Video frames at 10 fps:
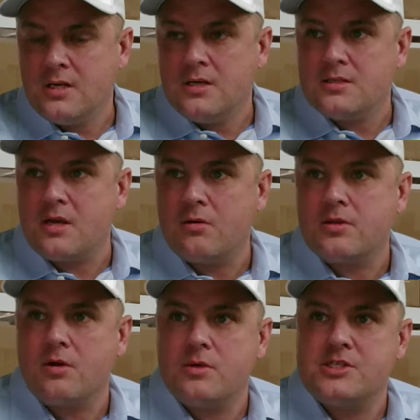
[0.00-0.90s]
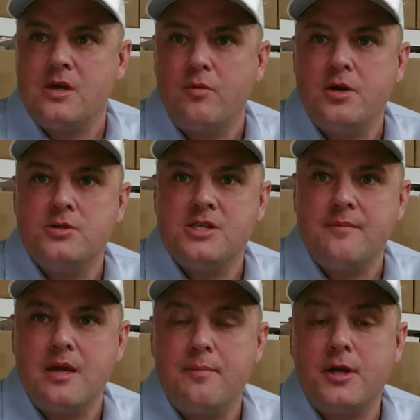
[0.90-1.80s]
There was someone who sent
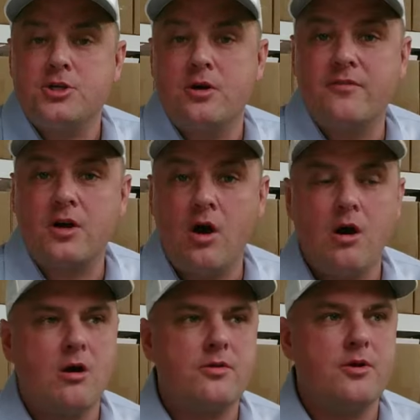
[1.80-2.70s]
me a picture of a car.